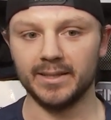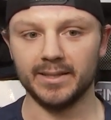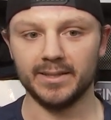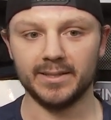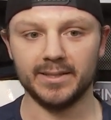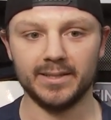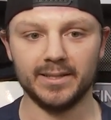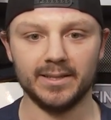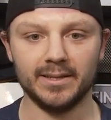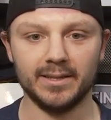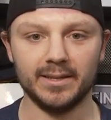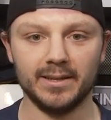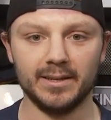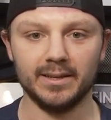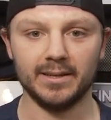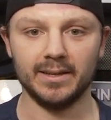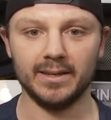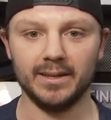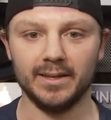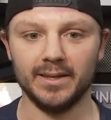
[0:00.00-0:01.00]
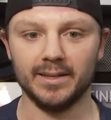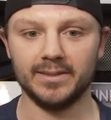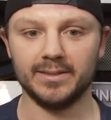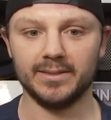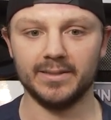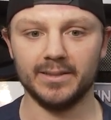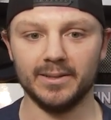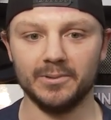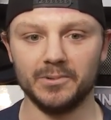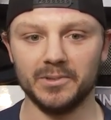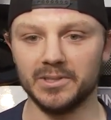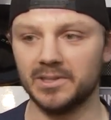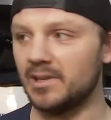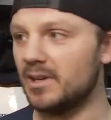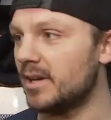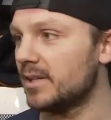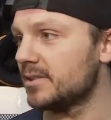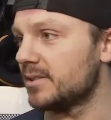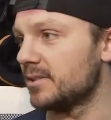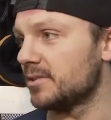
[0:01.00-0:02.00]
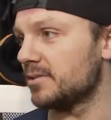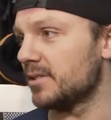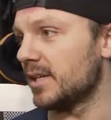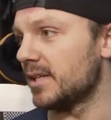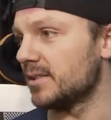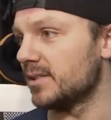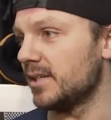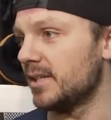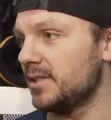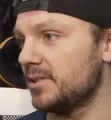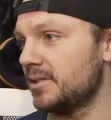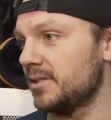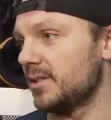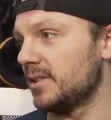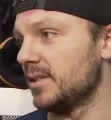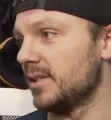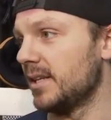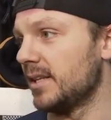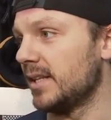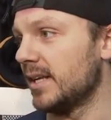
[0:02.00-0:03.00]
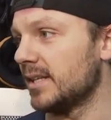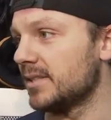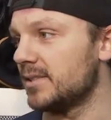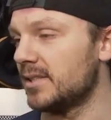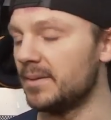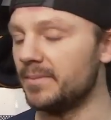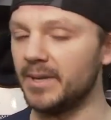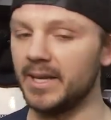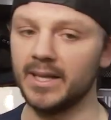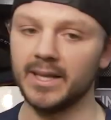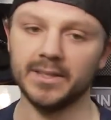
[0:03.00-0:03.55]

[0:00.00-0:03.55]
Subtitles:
it was lost in translation, and that's on me.